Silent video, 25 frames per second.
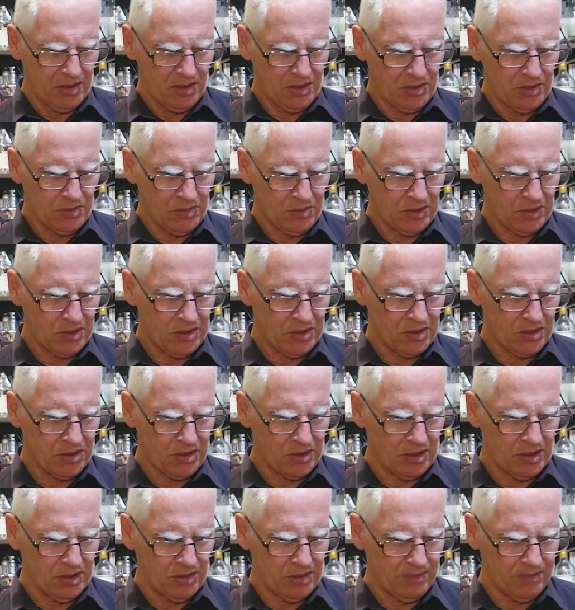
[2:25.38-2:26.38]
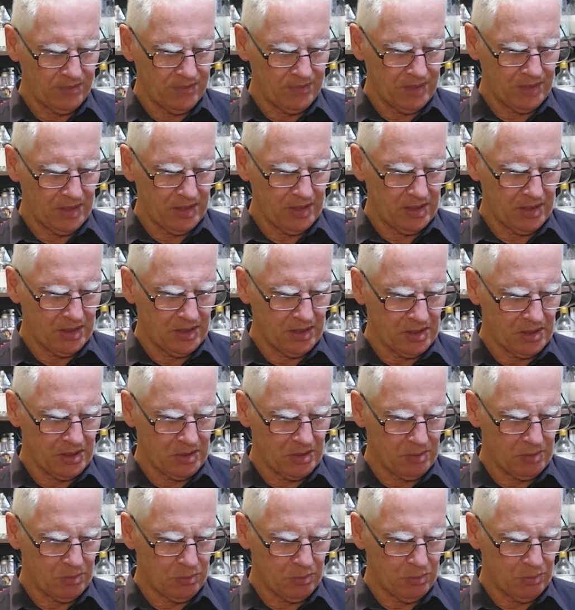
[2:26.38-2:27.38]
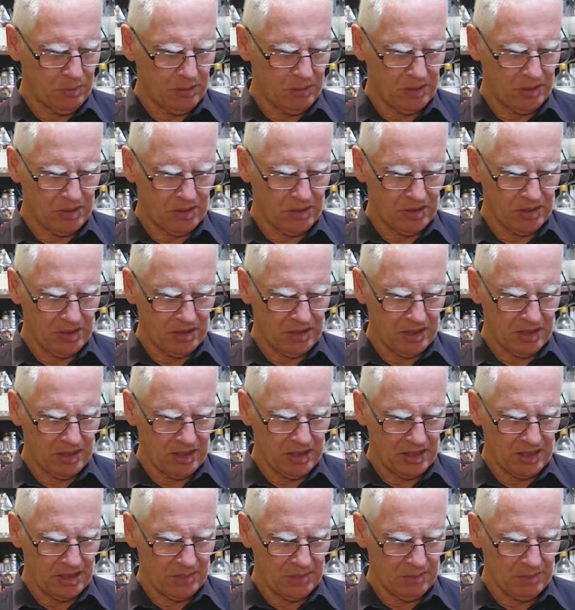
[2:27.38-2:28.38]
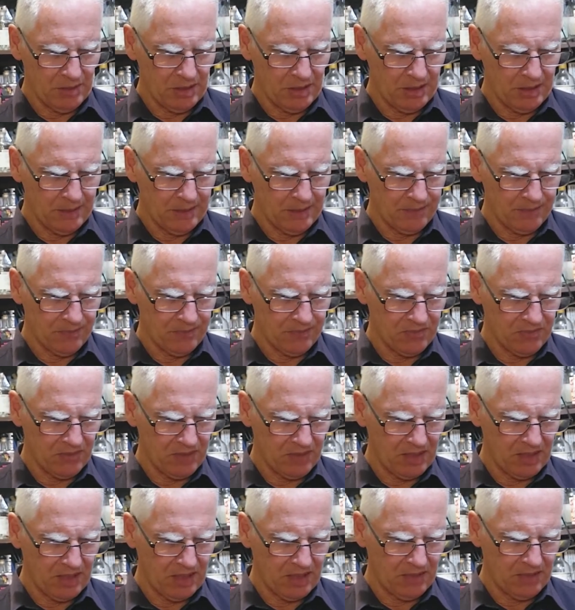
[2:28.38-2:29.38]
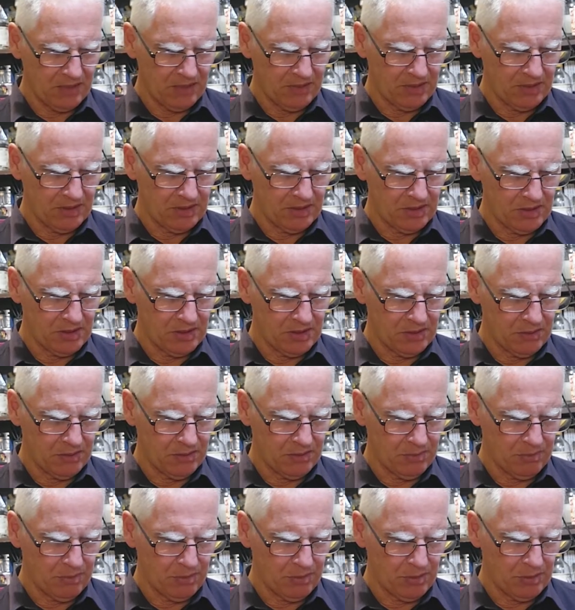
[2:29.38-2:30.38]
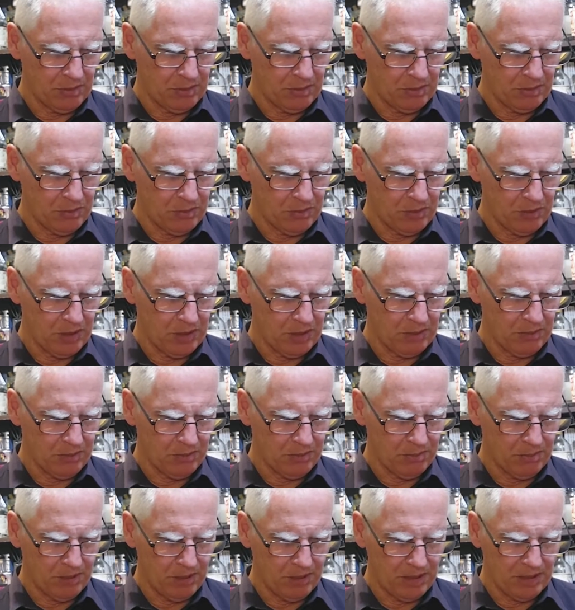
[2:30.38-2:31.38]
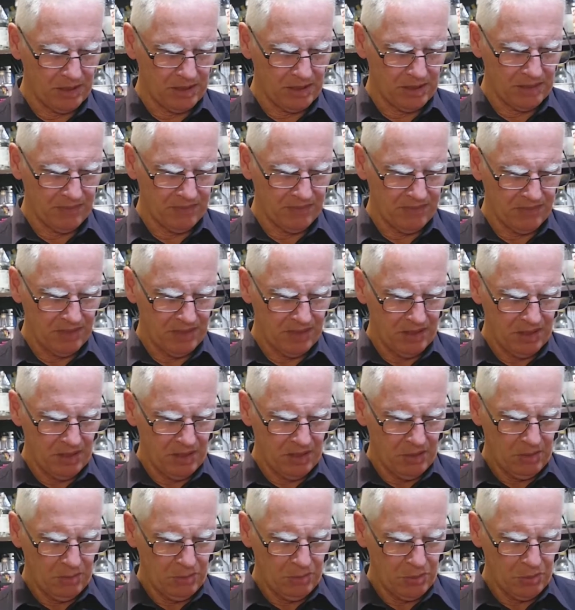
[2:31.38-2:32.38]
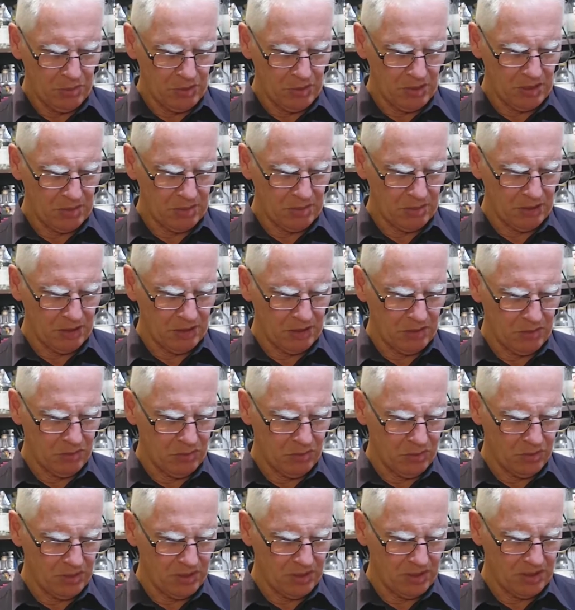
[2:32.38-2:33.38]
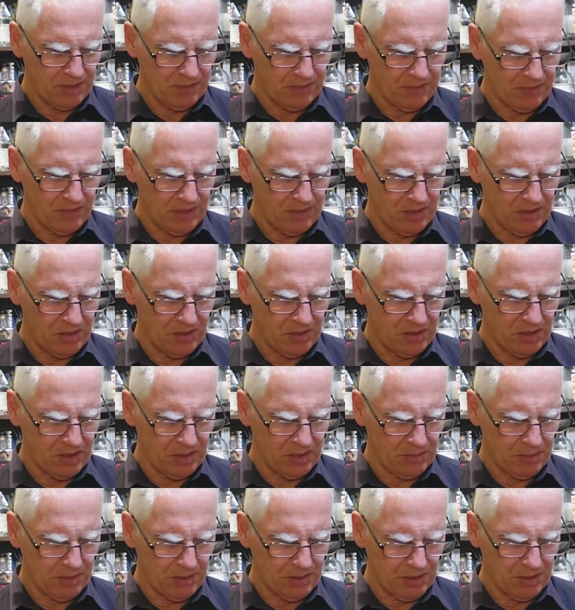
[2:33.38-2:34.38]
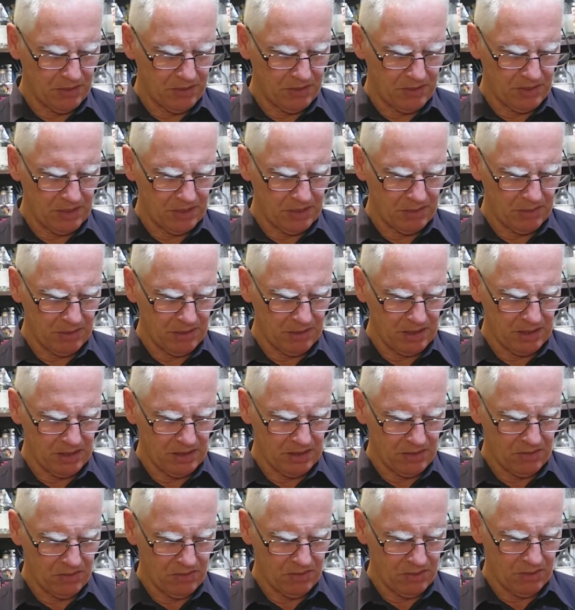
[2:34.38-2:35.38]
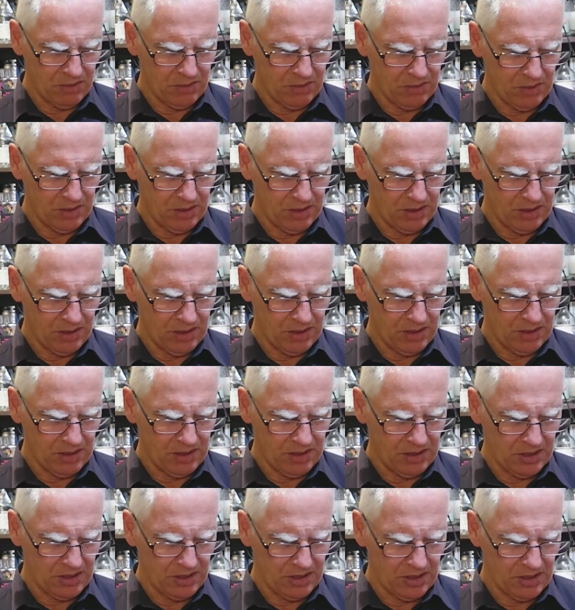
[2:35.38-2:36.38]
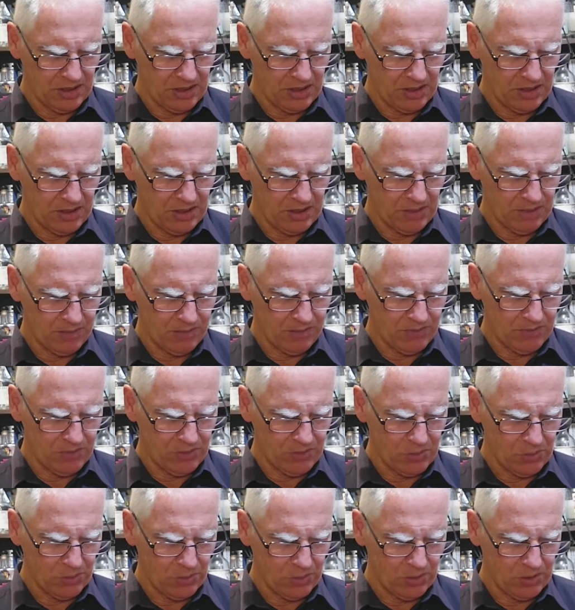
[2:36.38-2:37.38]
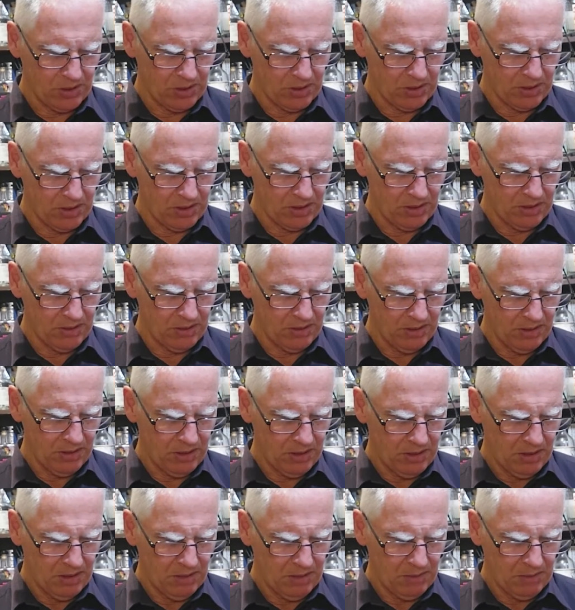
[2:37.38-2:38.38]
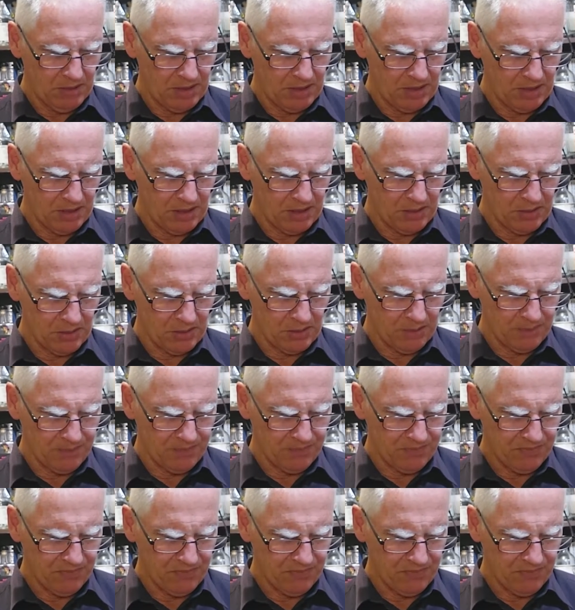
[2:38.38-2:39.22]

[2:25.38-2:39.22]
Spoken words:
scratch in small batches in Tasmania, carefully distilled from premium grape base, pure Tasmanian water, and a unique blend of Tasmanian grown and internationally sourced botanicals.